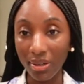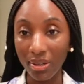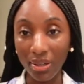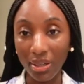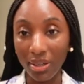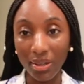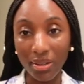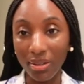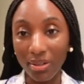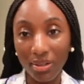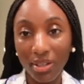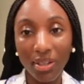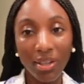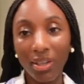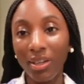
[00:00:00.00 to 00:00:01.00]
Like
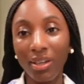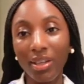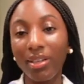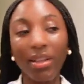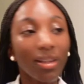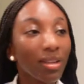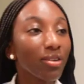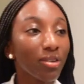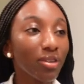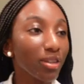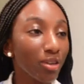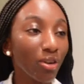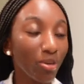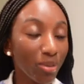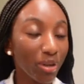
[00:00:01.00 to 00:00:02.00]
they literally
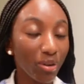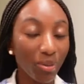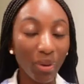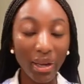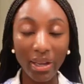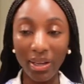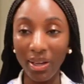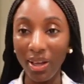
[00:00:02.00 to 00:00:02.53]
told me to wait.